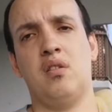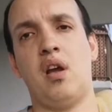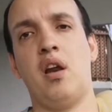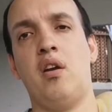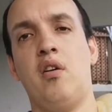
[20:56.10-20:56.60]

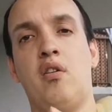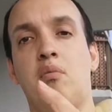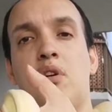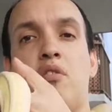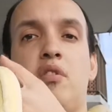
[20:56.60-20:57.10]
I don't know.
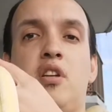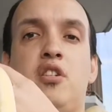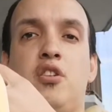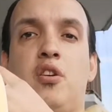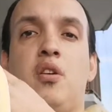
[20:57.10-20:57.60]
I'm not really
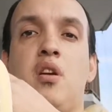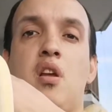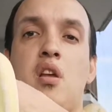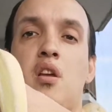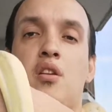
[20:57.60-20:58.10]
sure.
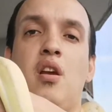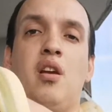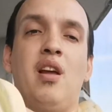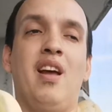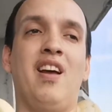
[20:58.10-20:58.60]

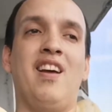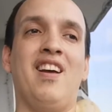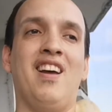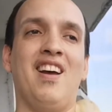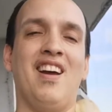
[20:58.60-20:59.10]

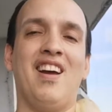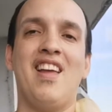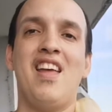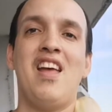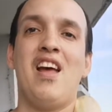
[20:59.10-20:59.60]
I
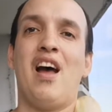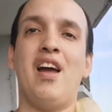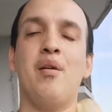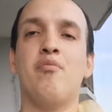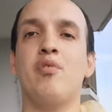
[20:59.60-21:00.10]

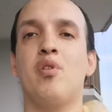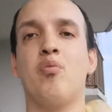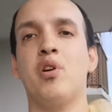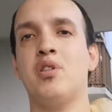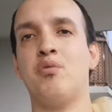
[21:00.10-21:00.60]
am the
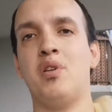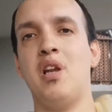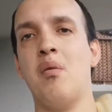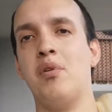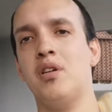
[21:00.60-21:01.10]
worst with
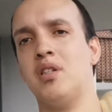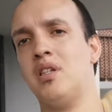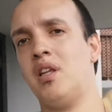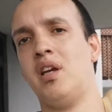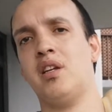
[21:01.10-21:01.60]
numbers
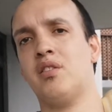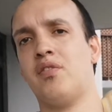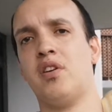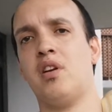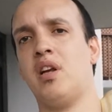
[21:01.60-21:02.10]
and things.
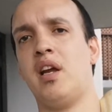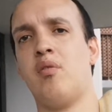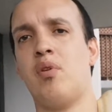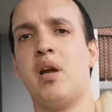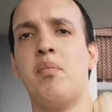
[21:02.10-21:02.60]
For
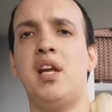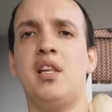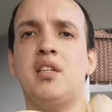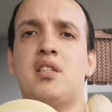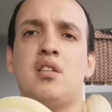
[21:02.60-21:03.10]
like when I
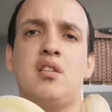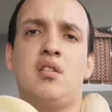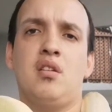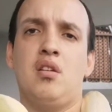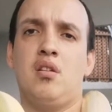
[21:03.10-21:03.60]
made this,
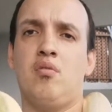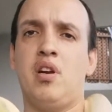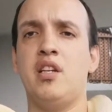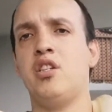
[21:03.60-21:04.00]
when I